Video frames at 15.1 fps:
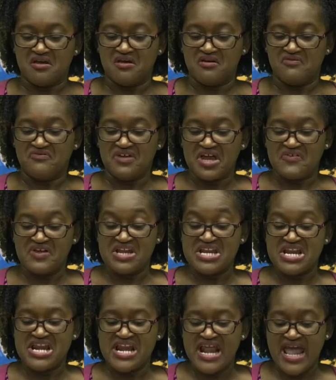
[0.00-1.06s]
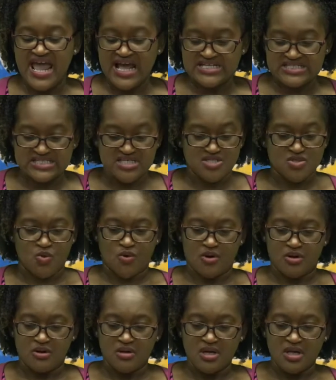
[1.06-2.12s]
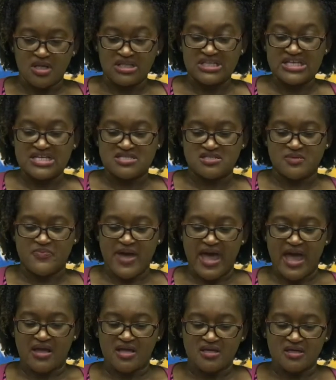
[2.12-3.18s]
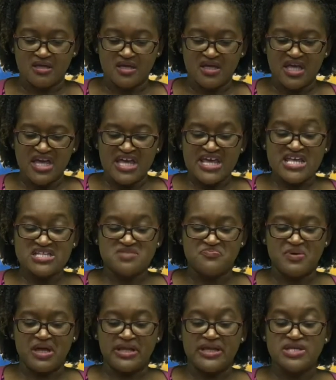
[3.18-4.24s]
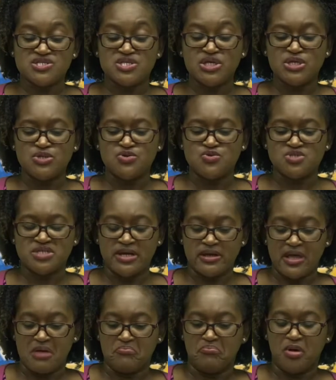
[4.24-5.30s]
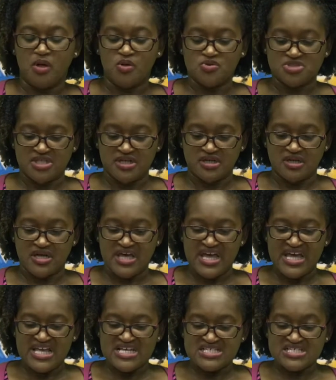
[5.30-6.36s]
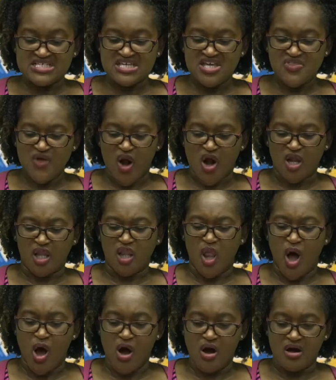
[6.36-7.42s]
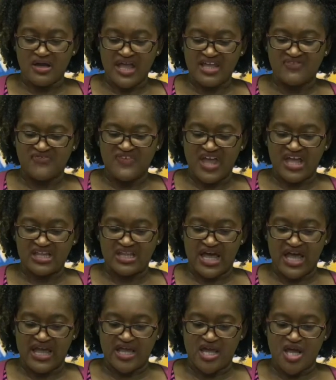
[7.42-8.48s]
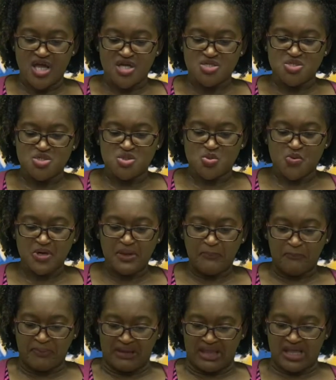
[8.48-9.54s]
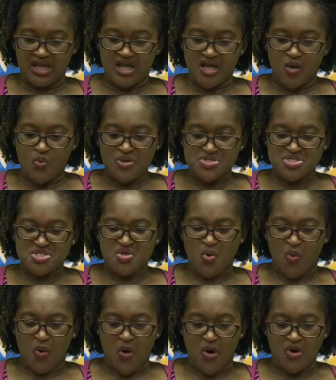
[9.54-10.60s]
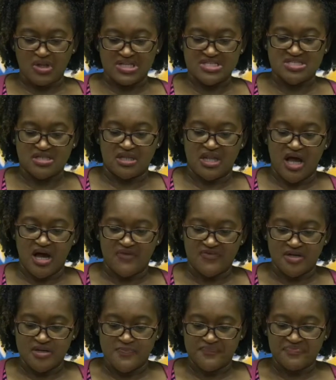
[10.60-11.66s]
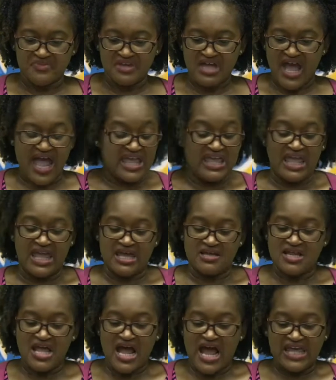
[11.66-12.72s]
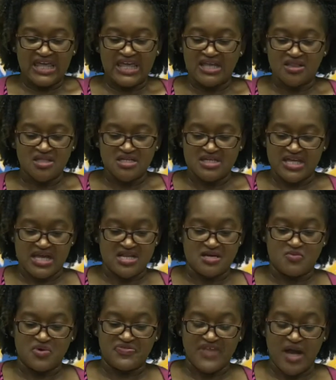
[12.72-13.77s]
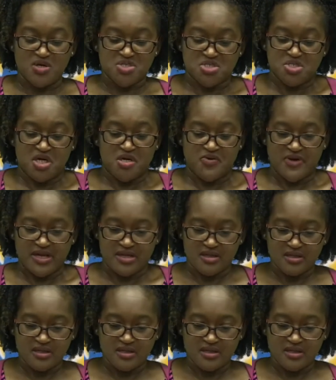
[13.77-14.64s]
very nasty squirrel leads the pack. His belly is huge and bulging. His teeth are long and fang-like, dripping with squirrely saliva. I can't look at him without shuddering.